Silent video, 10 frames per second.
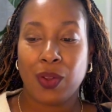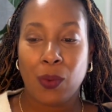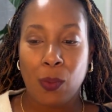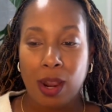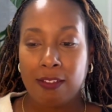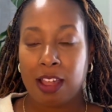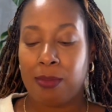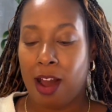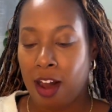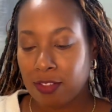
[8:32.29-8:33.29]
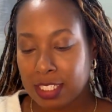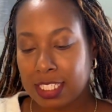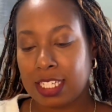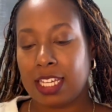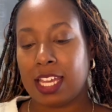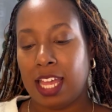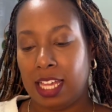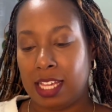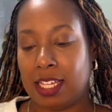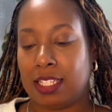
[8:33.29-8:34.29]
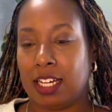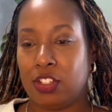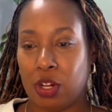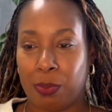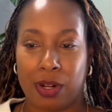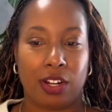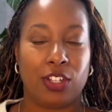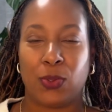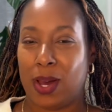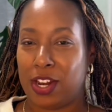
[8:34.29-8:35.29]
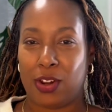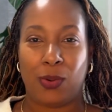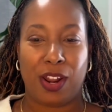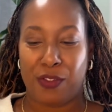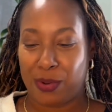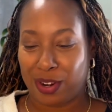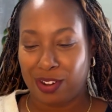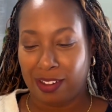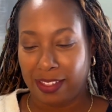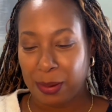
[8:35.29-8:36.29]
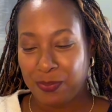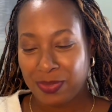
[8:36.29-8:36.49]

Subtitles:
One of them obviously is a jumper, a sweater, whatever you want to call it.